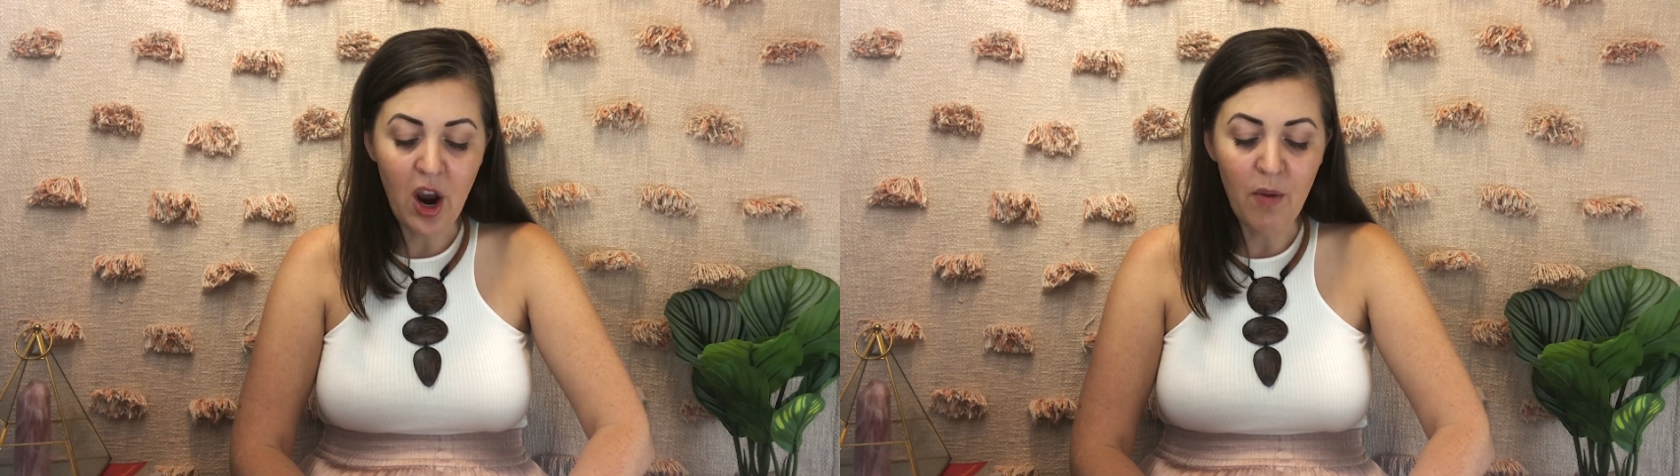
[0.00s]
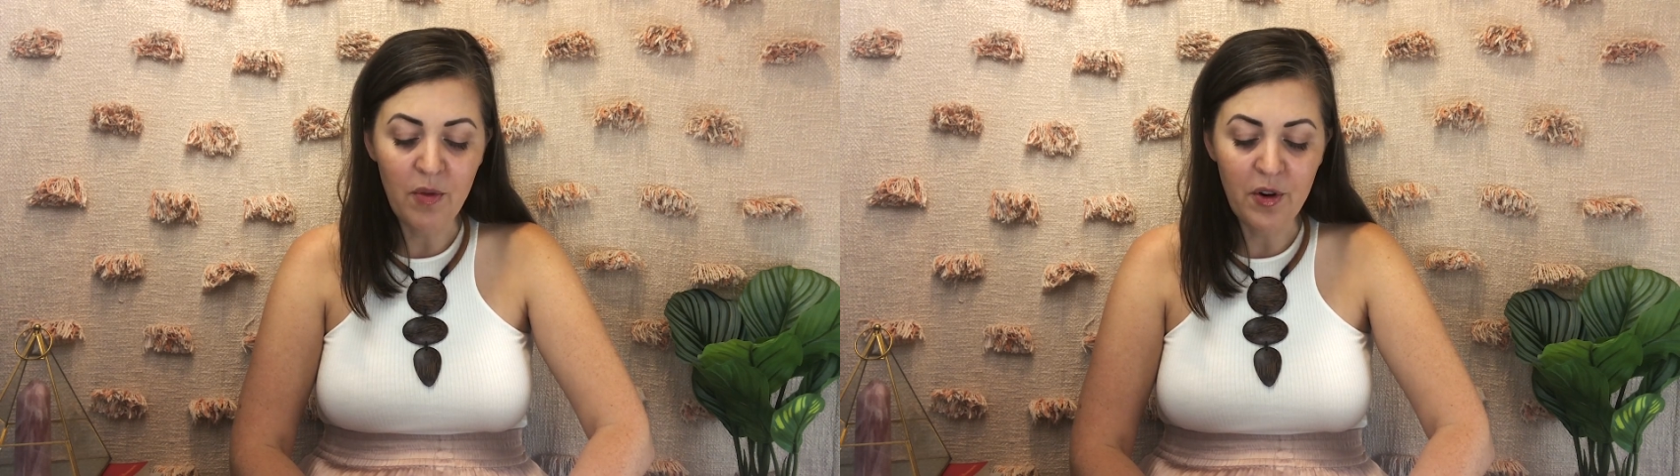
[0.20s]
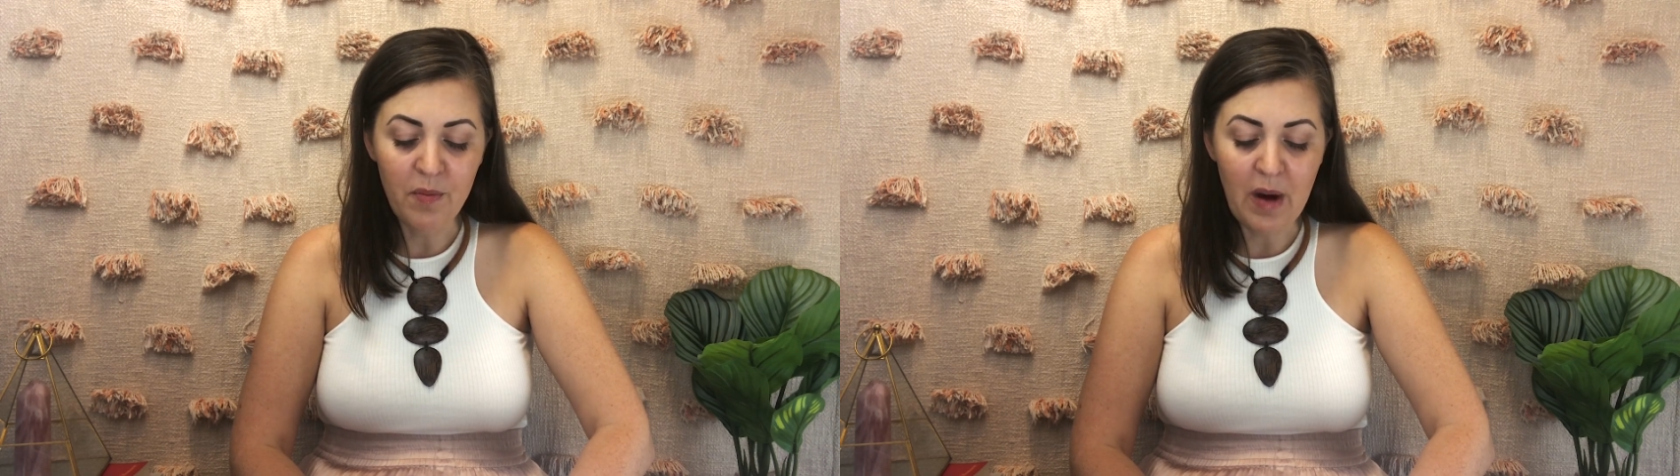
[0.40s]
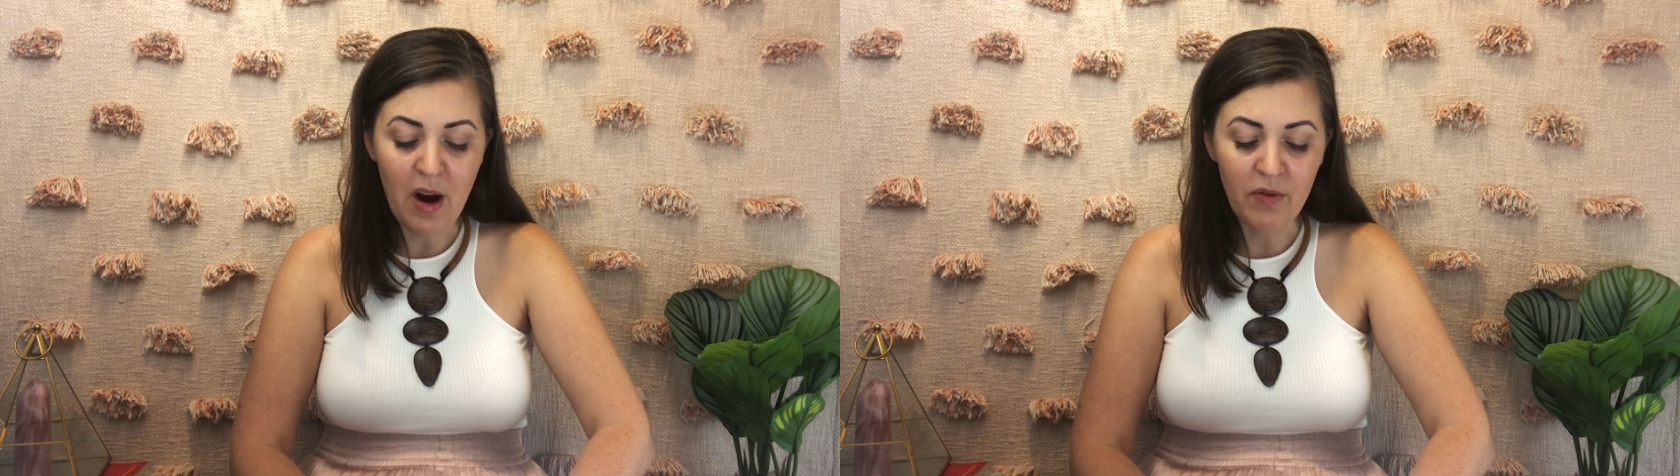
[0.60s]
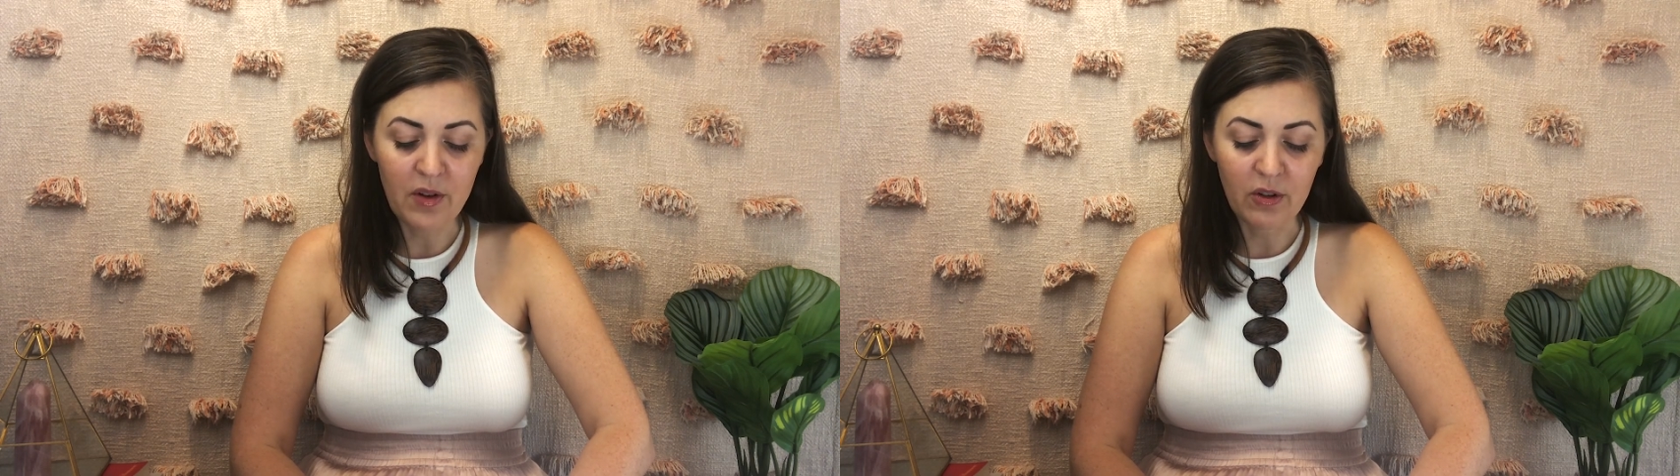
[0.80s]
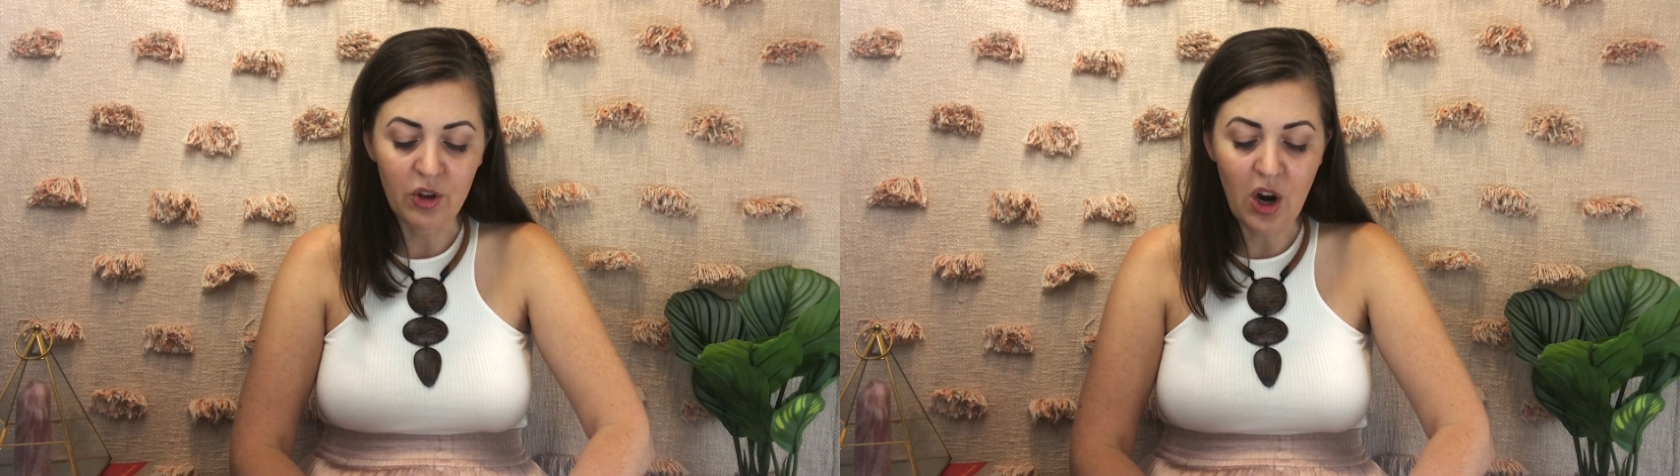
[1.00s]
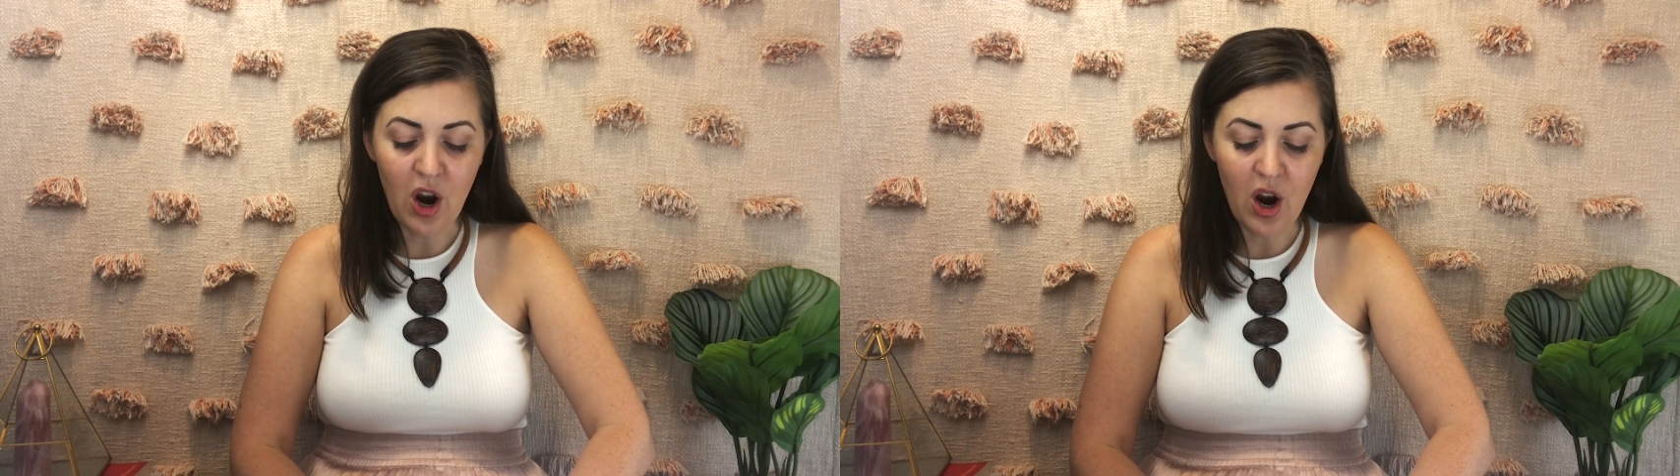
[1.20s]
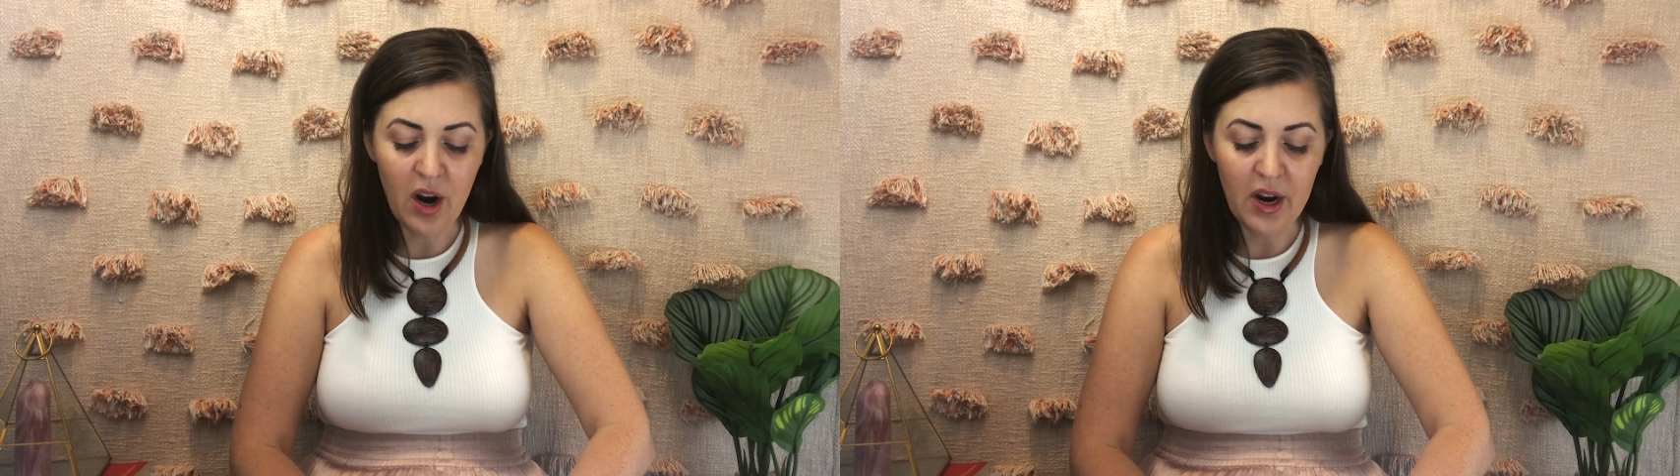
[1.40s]
on with your mouth and your
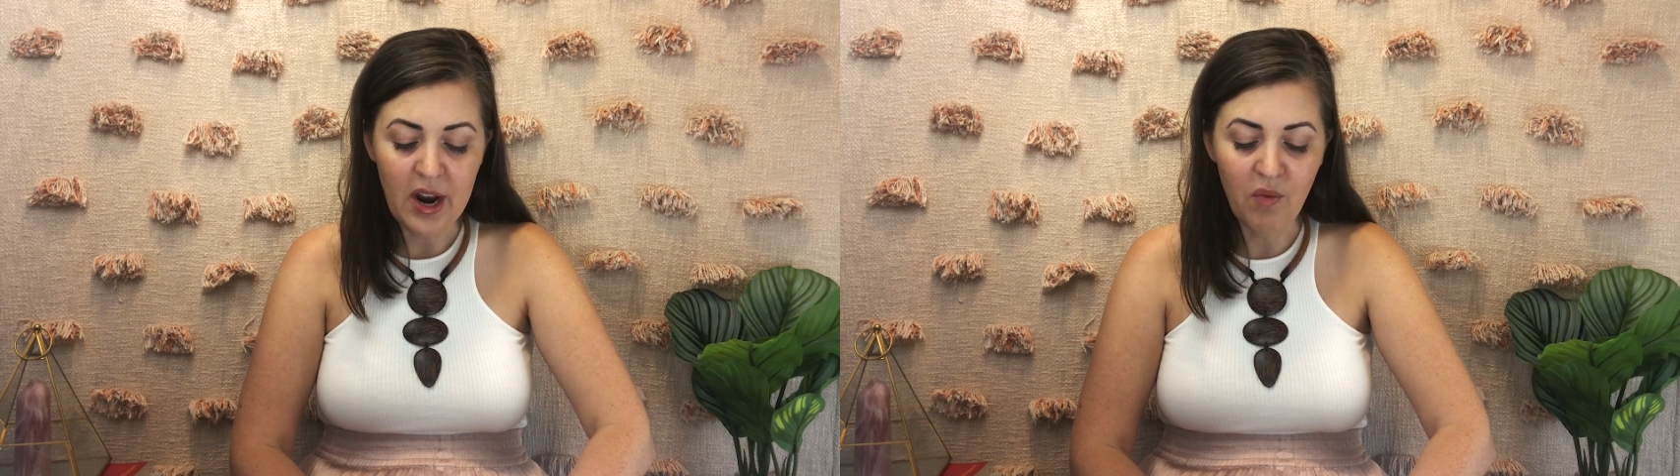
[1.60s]
jaw